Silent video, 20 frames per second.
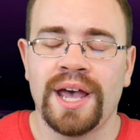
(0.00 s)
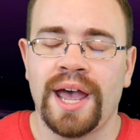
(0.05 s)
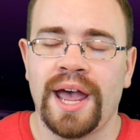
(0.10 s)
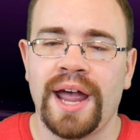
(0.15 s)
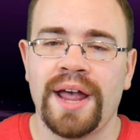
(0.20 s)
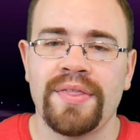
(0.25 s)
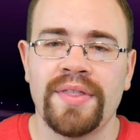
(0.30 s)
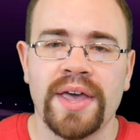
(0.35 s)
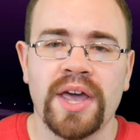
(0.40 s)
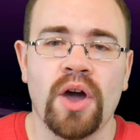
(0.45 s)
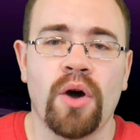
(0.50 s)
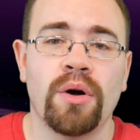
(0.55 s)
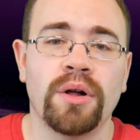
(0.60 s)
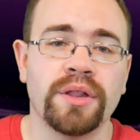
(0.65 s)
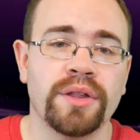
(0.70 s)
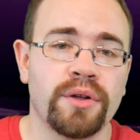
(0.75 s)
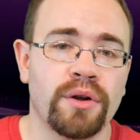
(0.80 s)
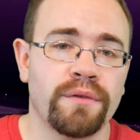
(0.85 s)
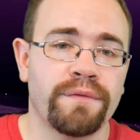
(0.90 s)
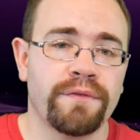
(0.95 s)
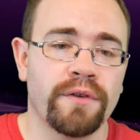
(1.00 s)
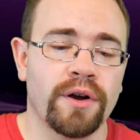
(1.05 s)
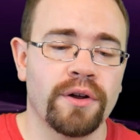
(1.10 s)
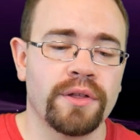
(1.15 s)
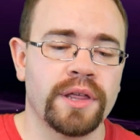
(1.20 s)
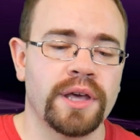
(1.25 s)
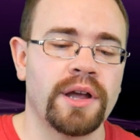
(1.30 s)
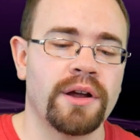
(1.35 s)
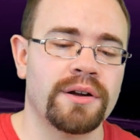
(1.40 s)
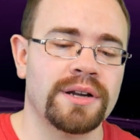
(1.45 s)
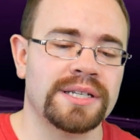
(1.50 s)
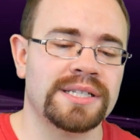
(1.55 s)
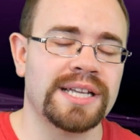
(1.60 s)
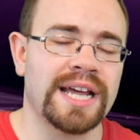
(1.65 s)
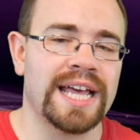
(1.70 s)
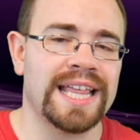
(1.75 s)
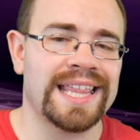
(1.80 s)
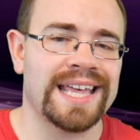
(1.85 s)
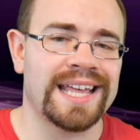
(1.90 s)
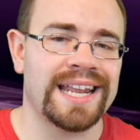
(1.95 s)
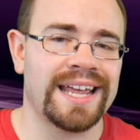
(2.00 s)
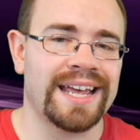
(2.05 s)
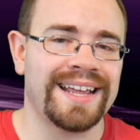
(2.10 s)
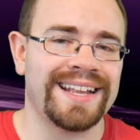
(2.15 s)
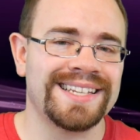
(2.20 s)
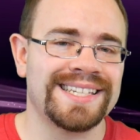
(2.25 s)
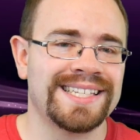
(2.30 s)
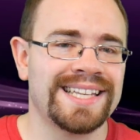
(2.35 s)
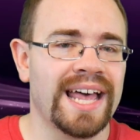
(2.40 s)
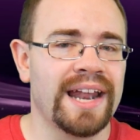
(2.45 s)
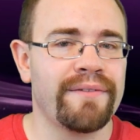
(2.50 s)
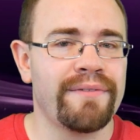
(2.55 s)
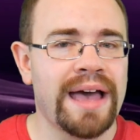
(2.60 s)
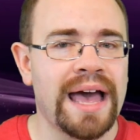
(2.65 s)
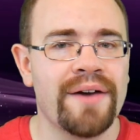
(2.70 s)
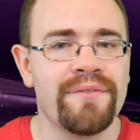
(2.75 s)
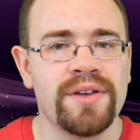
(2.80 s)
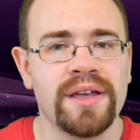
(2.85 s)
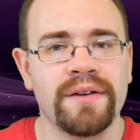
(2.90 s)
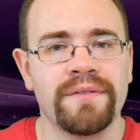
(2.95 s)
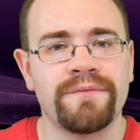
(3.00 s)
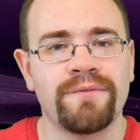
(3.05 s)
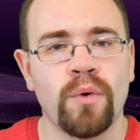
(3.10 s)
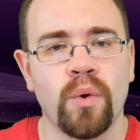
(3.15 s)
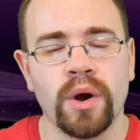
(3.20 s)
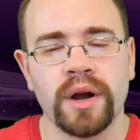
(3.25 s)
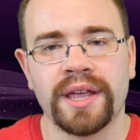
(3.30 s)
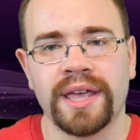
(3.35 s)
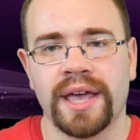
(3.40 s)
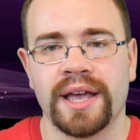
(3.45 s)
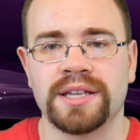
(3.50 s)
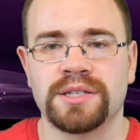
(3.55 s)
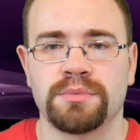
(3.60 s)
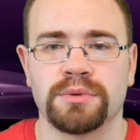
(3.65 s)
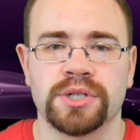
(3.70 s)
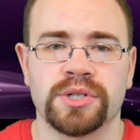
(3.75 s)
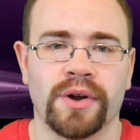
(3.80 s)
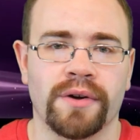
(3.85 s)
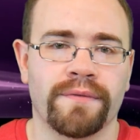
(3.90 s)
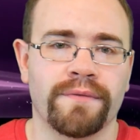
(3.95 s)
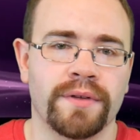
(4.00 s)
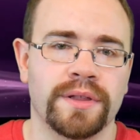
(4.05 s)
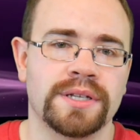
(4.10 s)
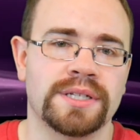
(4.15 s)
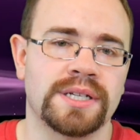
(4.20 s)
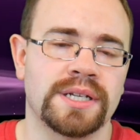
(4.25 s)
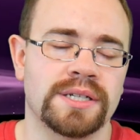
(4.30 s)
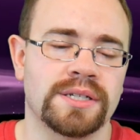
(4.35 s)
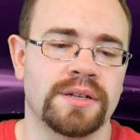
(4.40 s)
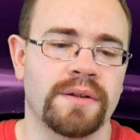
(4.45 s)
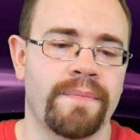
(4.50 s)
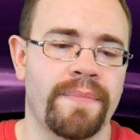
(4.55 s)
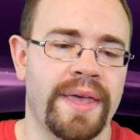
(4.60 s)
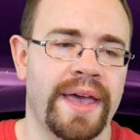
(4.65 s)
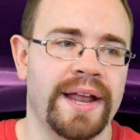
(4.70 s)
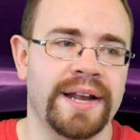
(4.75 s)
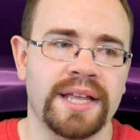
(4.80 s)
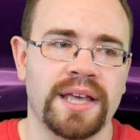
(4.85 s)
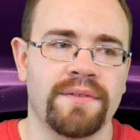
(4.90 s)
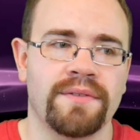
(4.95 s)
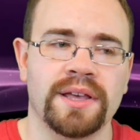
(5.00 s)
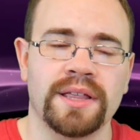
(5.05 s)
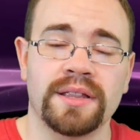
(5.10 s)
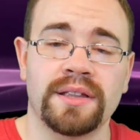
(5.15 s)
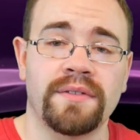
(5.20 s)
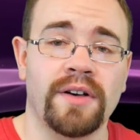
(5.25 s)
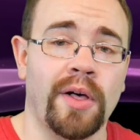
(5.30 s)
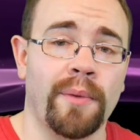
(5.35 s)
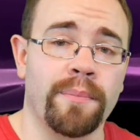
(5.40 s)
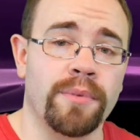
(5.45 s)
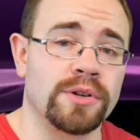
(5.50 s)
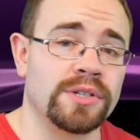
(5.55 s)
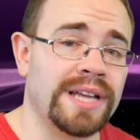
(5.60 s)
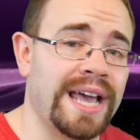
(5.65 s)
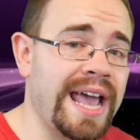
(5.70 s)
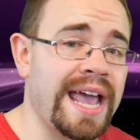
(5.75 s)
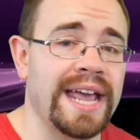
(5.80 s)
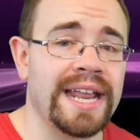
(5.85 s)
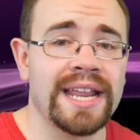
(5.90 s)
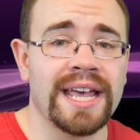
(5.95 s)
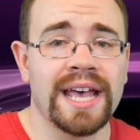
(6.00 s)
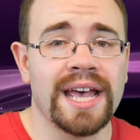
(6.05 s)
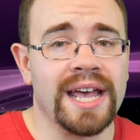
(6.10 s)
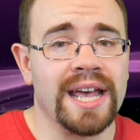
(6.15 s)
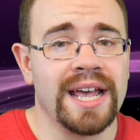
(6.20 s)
And they go a little further here to say that instead of having four gigs reserved for the system and giving developers eight,